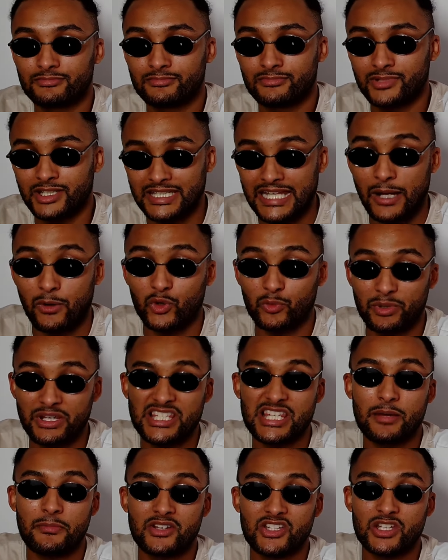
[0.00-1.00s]
That would be
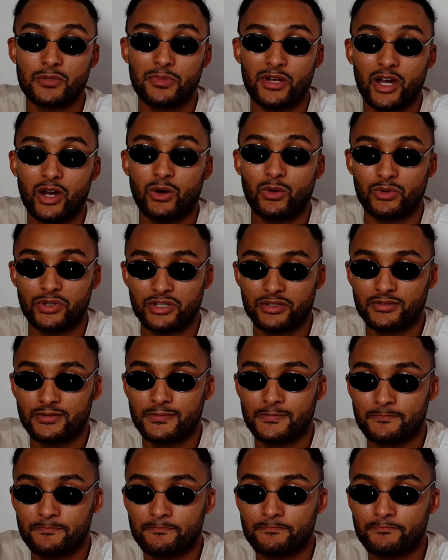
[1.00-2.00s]
something to behold.
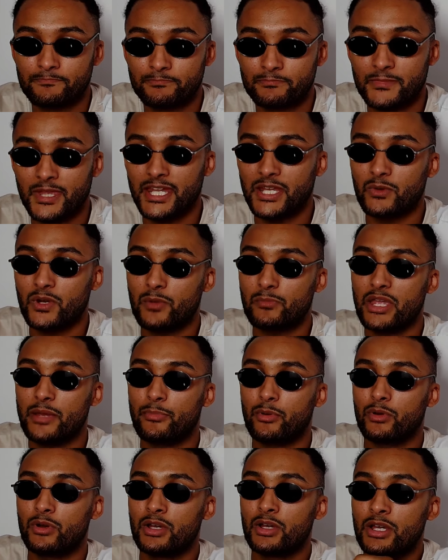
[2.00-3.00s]
Anyway,
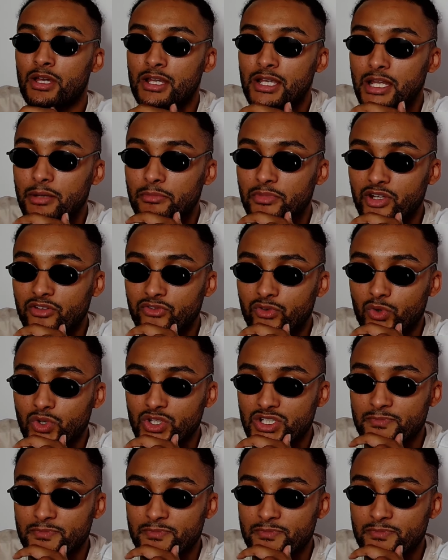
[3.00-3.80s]
people, let me know your thoughts.